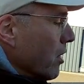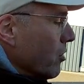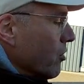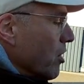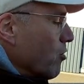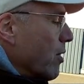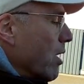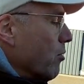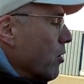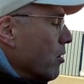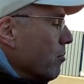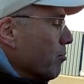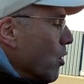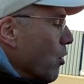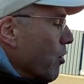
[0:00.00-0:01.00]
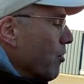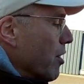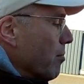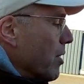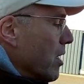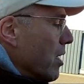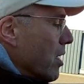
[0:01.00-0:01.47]
So that's why I run both of
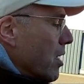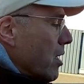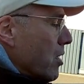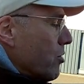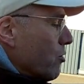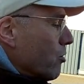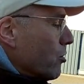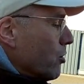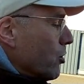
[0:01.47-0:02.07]
them. You